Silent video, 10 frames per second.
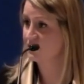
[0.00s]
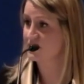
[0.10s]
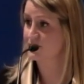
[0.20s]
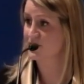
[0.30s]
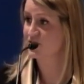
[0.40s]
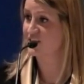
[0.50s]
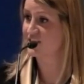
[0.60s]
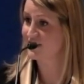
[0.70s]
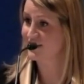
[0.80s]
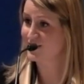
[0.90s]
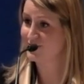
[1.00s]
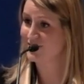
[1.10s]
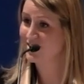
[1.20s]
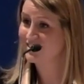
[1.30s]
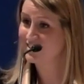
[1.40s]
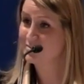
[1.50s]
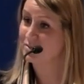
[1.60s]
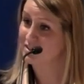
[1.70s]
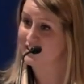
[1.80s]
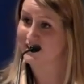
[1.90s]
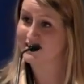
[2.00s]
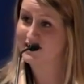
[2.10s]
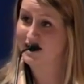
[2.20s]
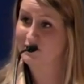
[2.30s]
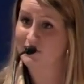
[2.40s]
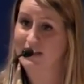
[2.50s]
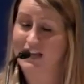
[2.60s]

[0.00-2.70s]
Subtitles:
especially in this day and age with COVID, but really anytime,